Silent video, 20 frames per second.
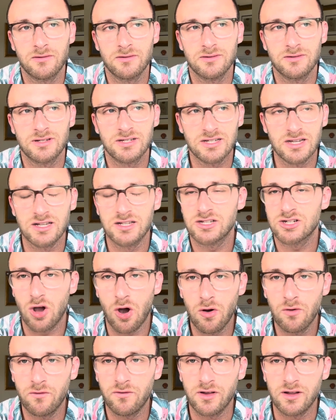since
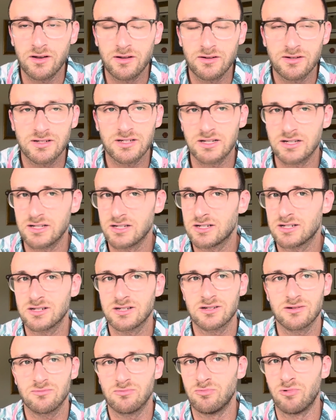COVID,
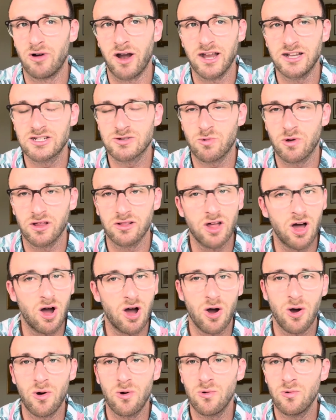since rates went
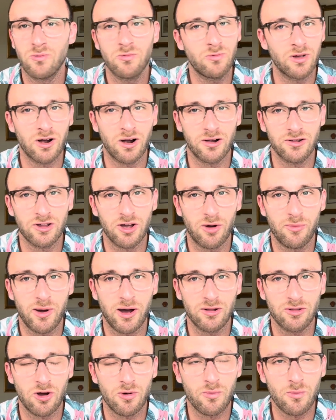low, we all know
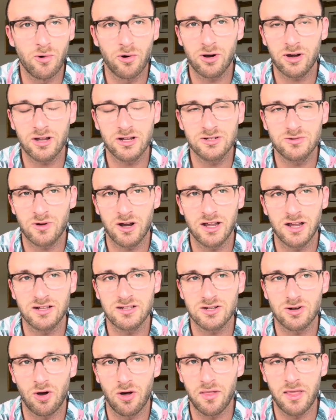about low mortgage
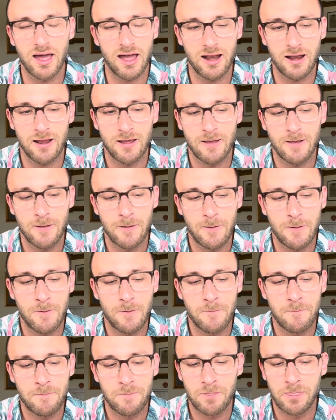rates, all that,
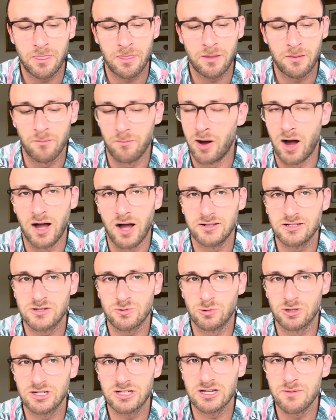bonds
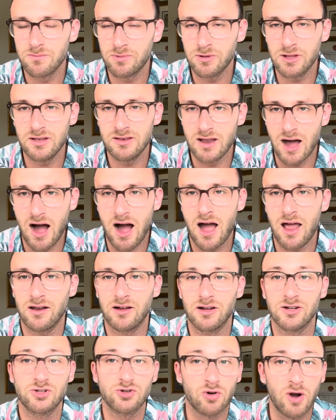were simply not
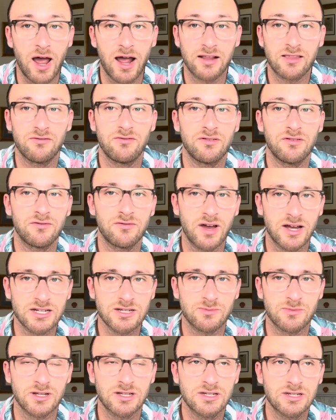attractive
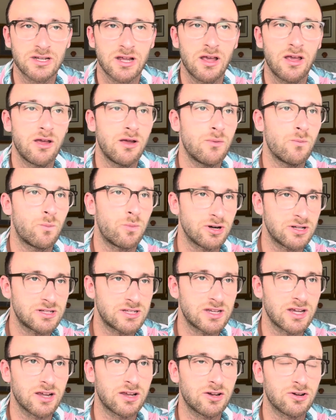investments,
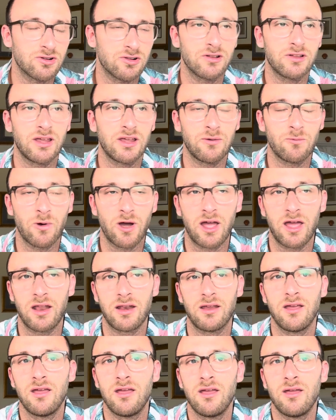particularly
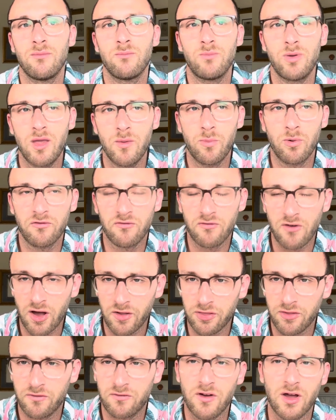when people
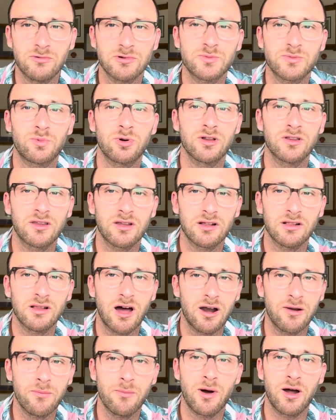felt the Fed was printing a
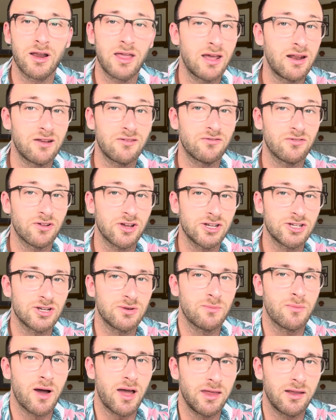lot of money and inflation
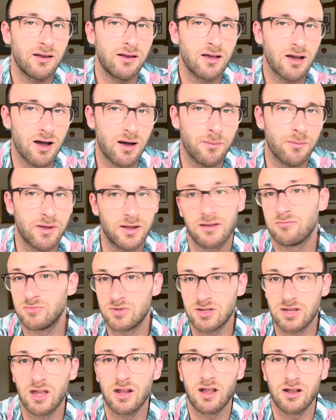might come. It
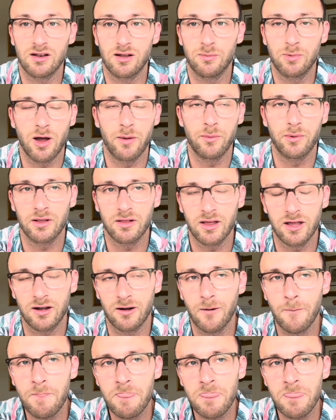did end up coming later.